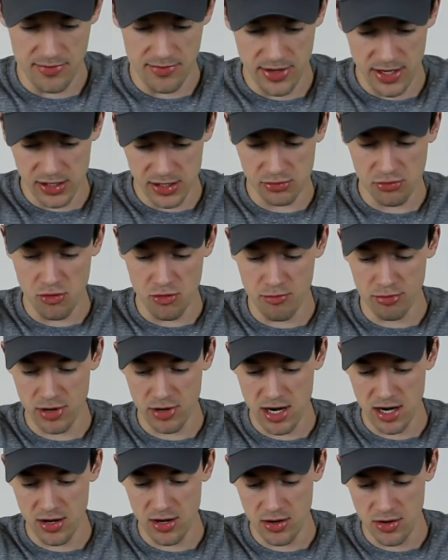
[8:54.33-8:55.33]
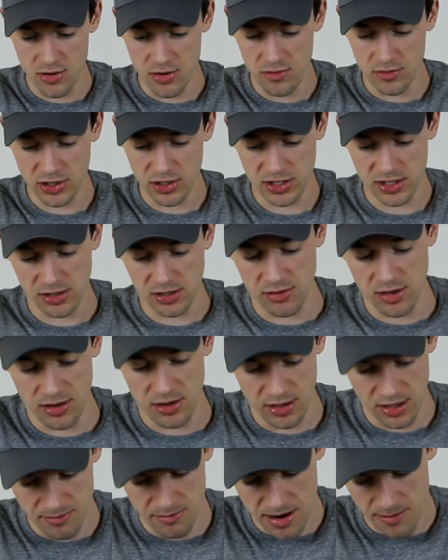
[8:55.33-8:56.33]
These are all brand new, which is the
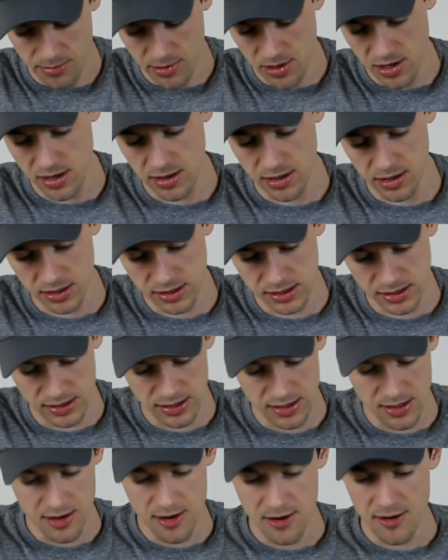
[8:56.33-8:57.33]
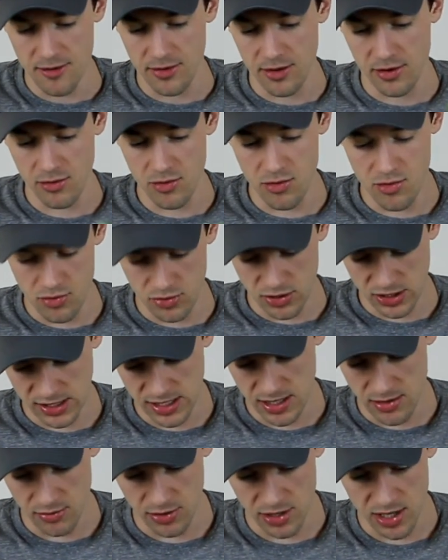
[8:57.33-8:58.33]
great thing about buying this. They're all
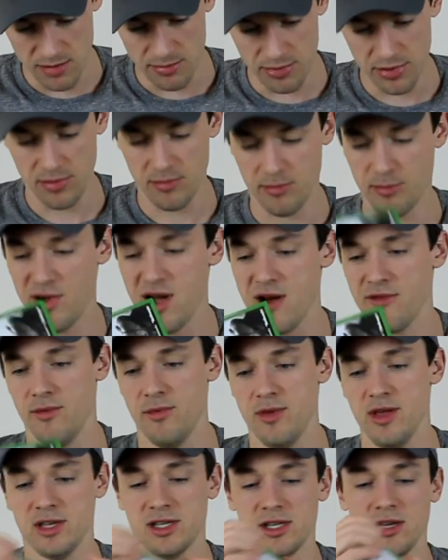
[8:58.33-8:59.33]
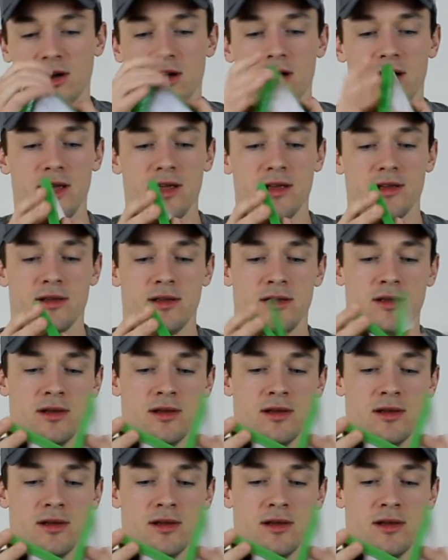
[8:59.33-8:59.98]
sealed up, apart from this guy.